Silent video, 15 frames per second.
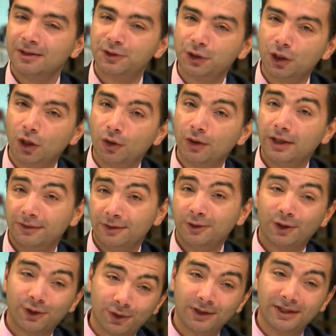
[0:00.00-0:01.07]
So
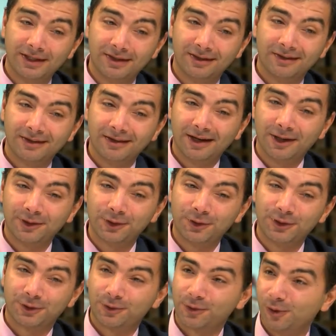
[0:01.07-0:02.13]
not only there
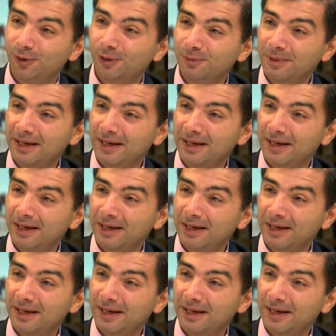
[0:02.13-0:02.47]
is a role,